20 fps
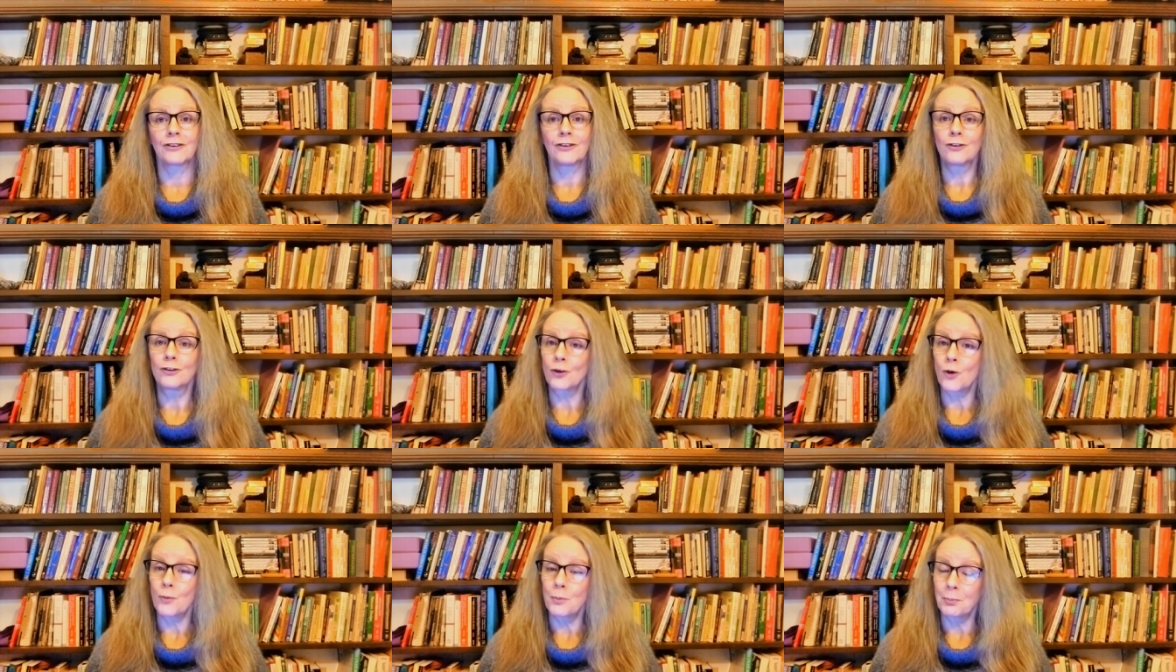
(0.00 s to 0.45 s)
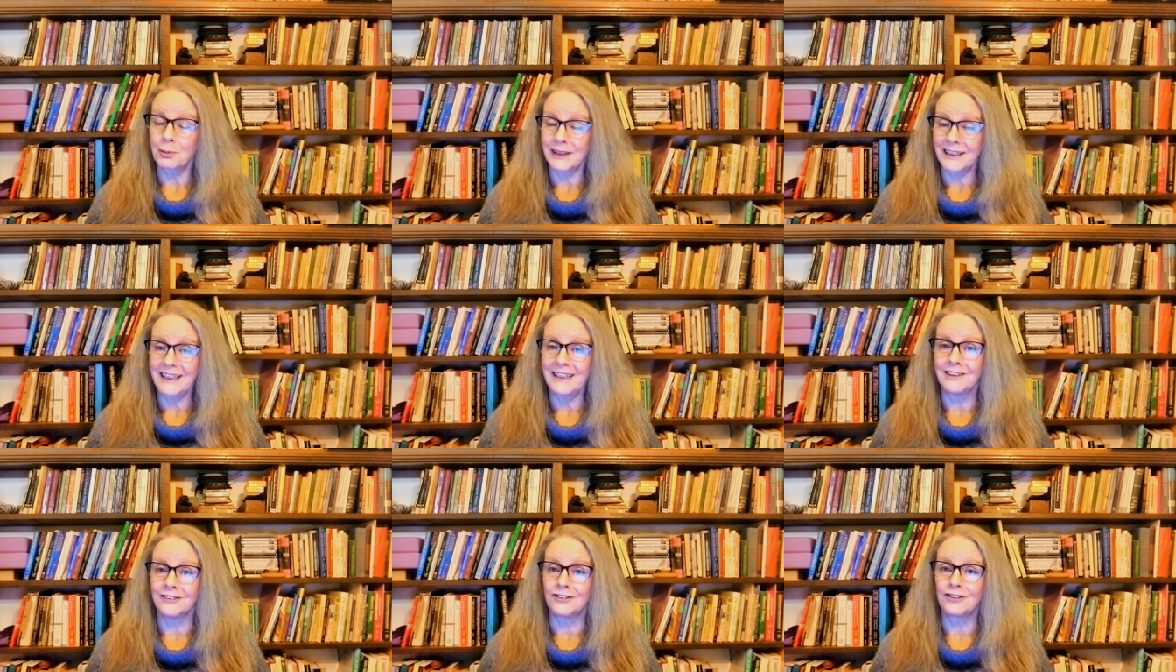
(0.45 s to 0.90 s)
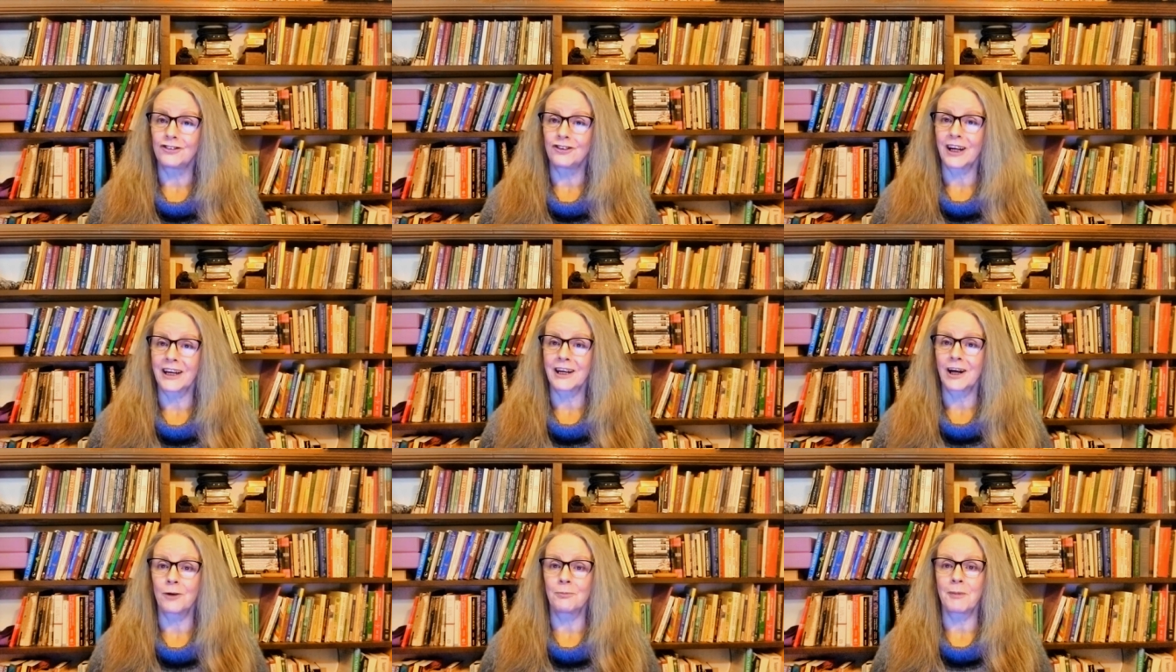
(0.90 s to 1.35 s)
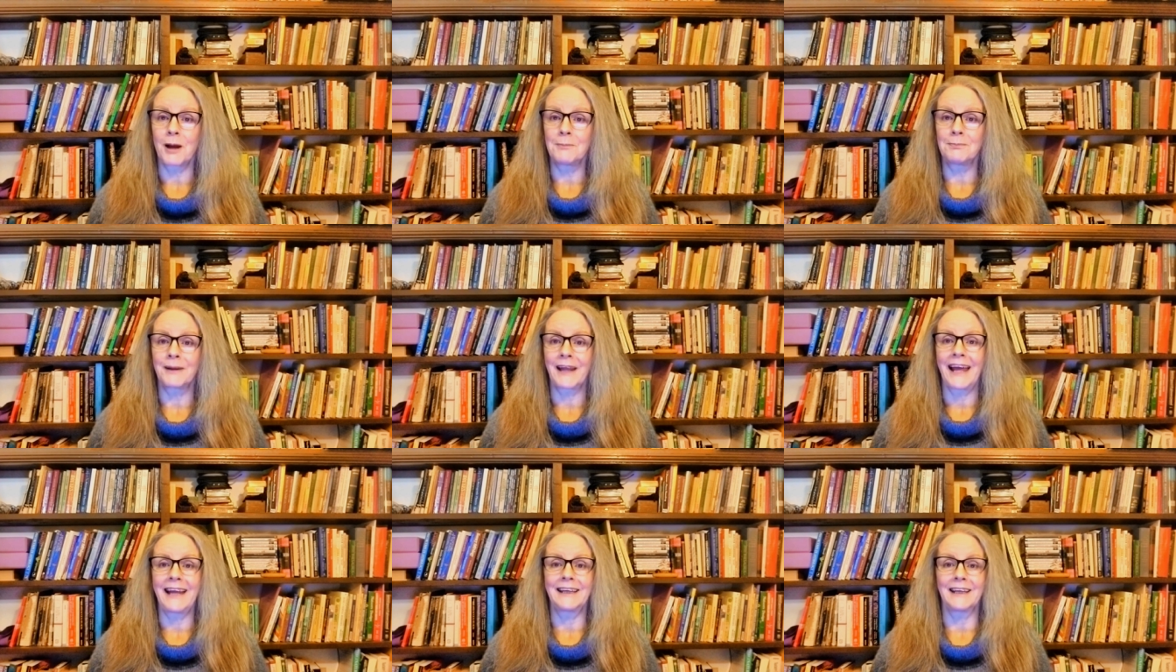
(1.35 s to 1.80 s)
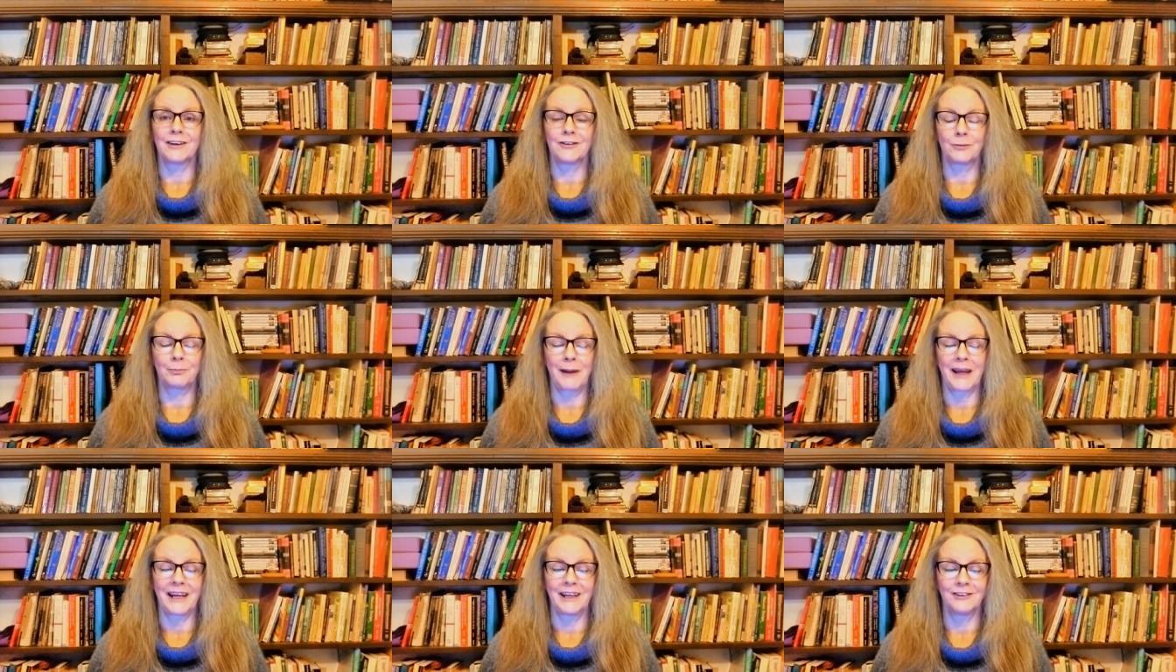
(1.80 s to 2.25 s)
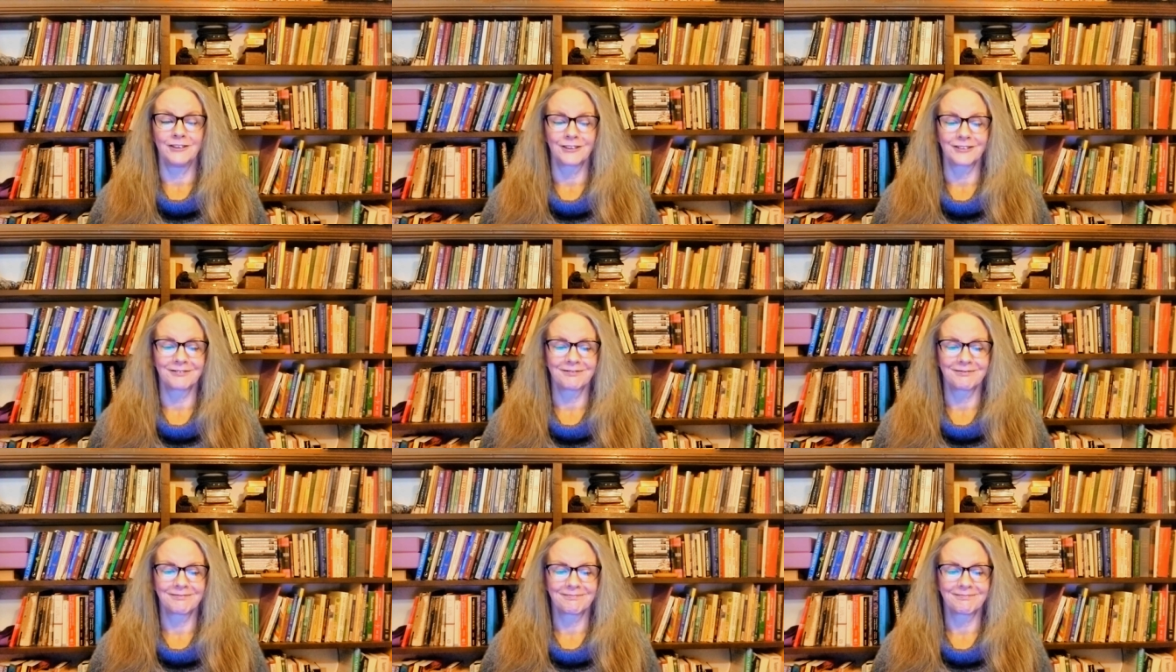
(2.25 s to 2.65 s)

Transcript: So please check out my playlist page.